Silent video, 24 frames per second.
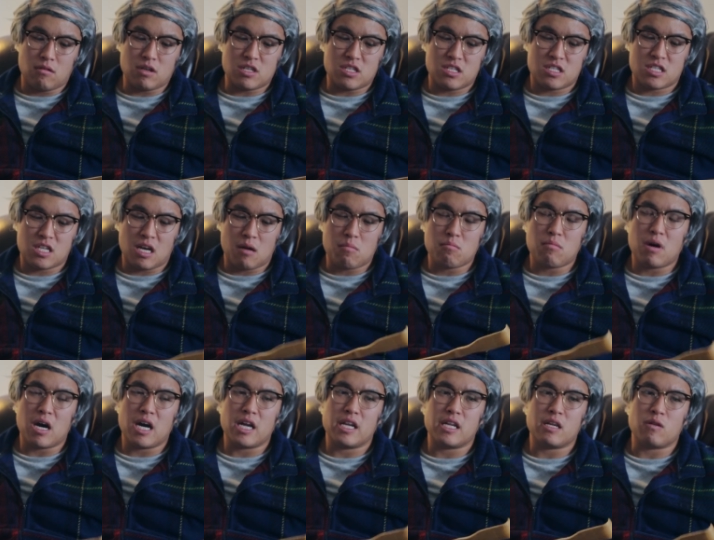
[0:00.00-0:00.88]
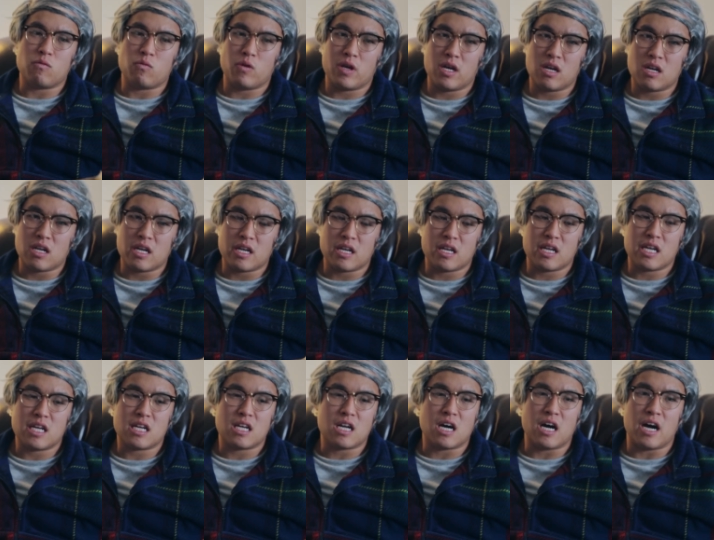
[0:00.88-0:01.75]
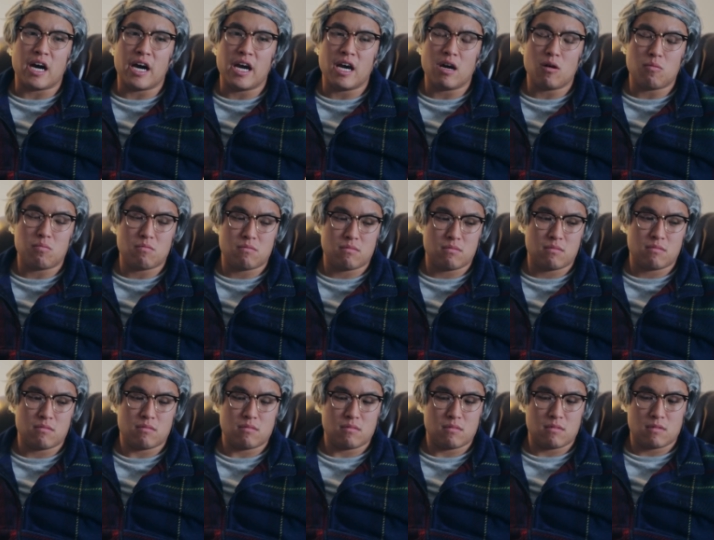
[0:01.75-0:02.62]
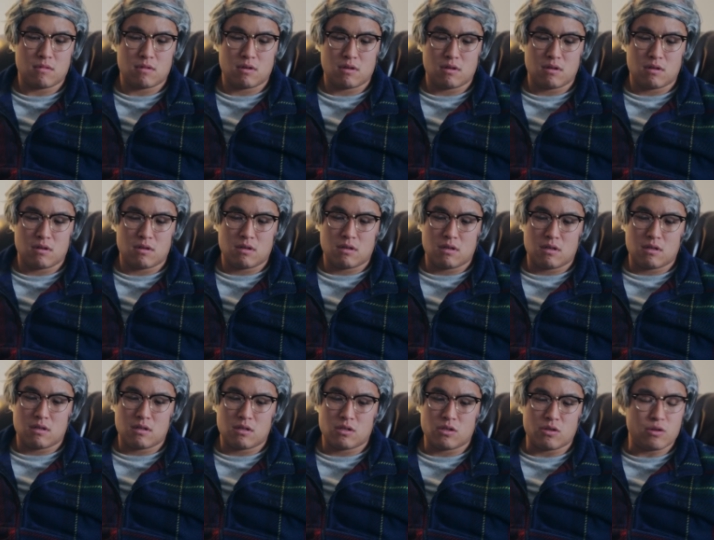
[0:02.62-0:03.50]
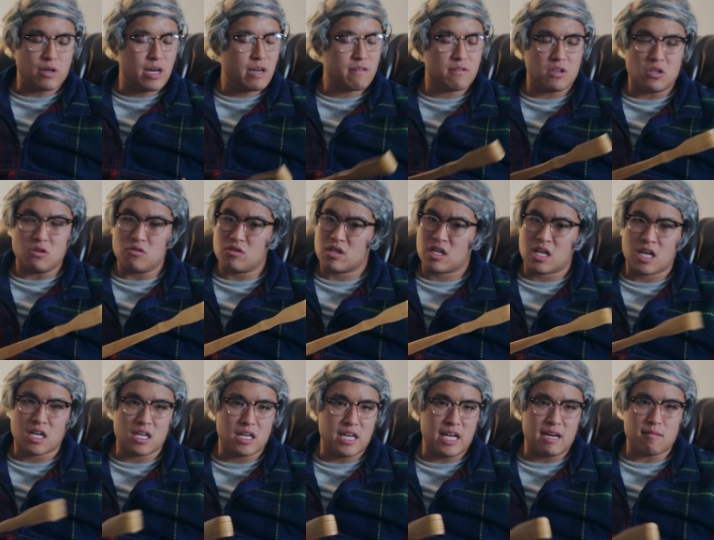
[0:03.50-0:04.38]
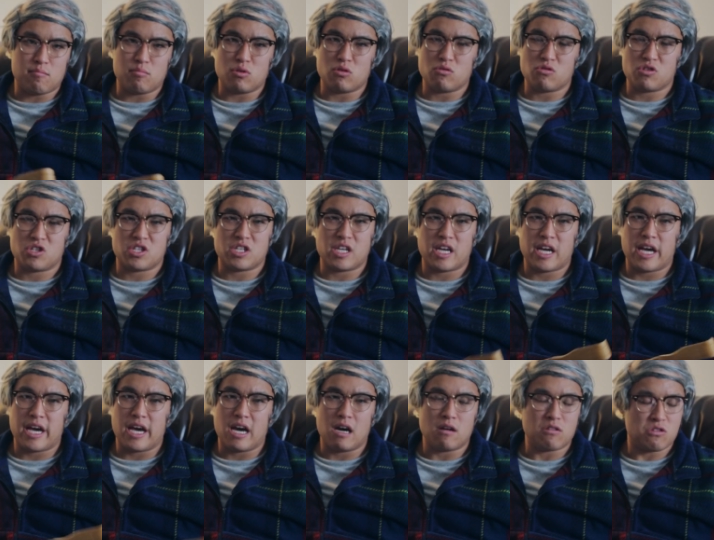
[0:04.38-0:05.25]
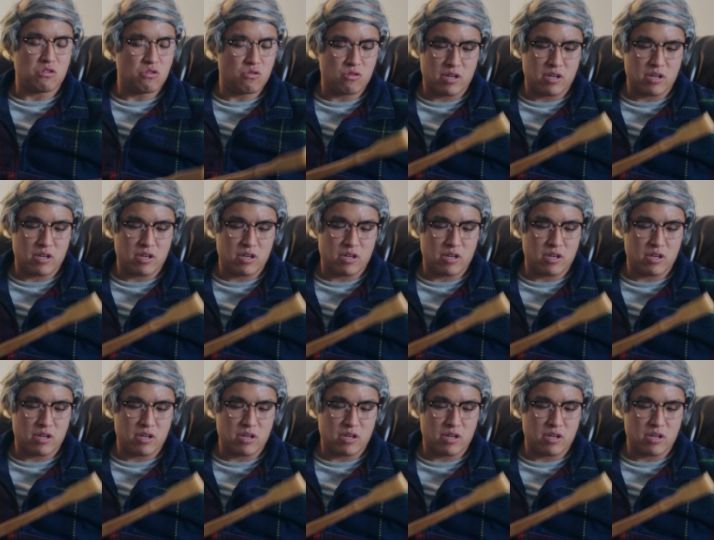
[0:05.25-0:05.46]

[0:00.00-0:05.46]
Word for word: When somebody really needs the help, you have to cut that bullshit out.